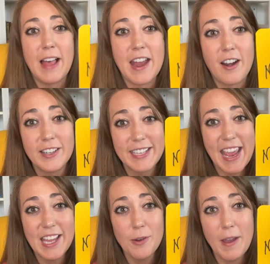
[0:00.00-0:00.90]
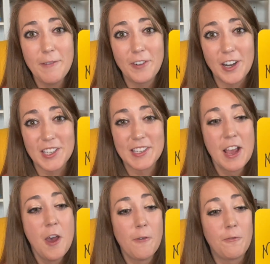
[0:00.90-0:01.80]
And our takeaway verse
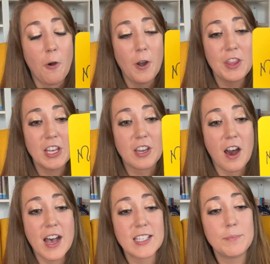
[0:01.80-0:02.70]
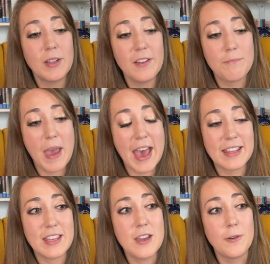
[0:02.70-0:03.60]
for the Gospel of
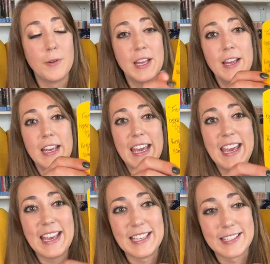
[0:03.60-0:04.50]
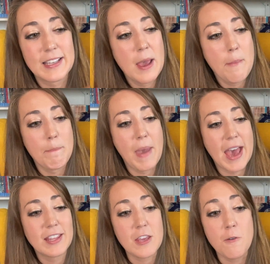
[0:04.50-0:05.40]
Matthew is
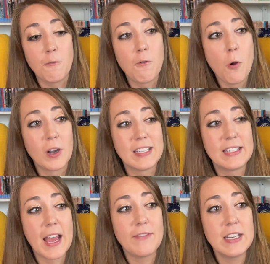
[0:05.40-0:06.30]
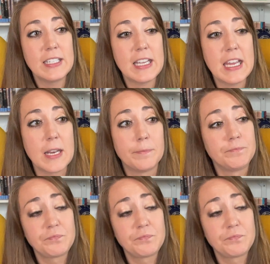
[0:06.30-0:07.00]
Matthew four seventeen.